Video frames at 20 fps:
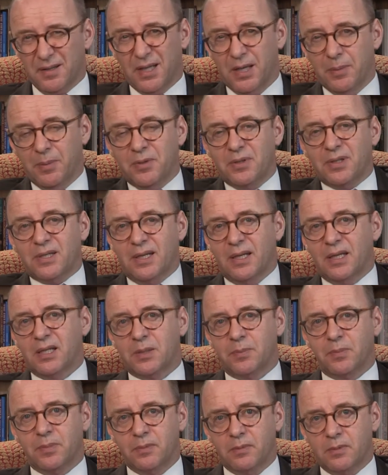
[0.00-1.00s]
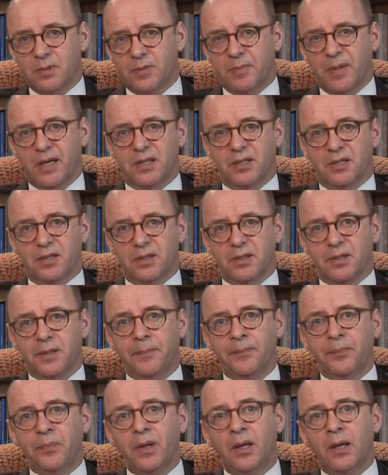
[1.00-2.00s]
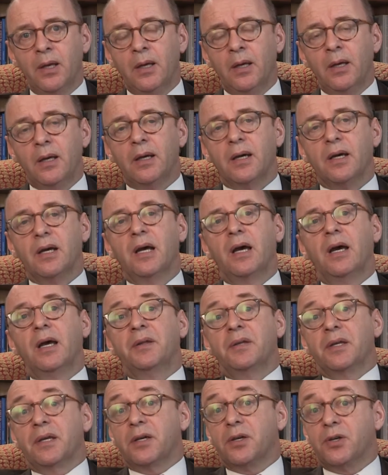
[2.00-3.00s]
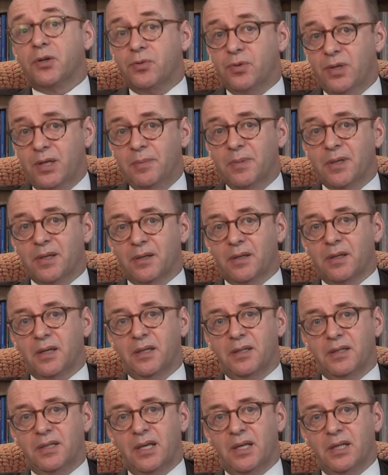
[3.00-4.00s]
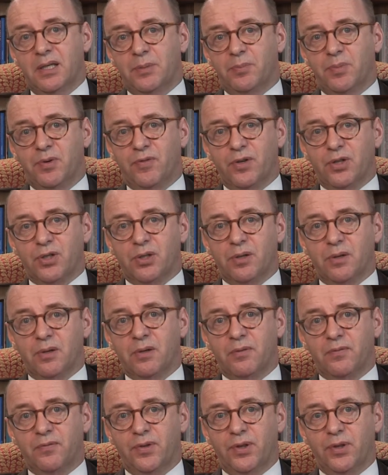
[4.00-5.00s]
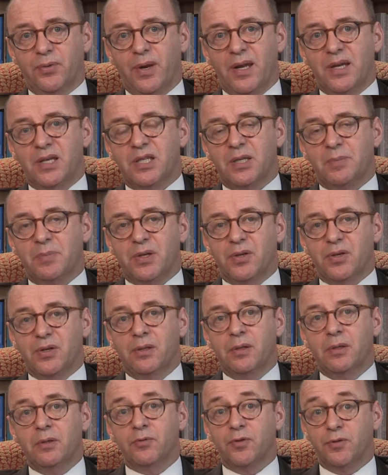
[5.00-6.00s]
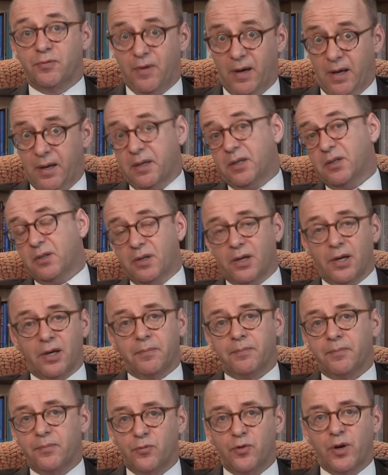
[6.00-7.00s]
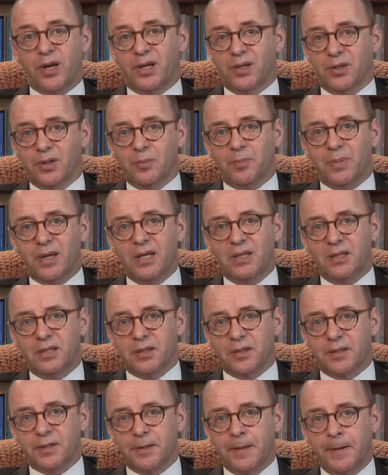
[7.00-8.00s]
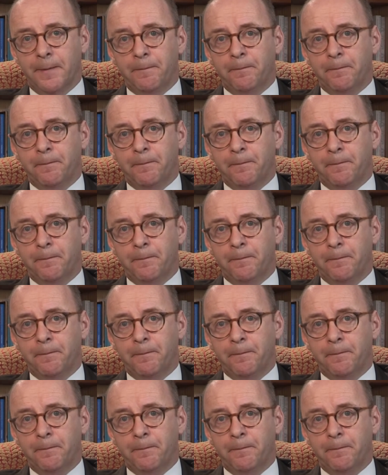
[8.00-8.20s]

I think about 6 spaces. And the agreement contained a provision for the rent to be revised on a regular basis.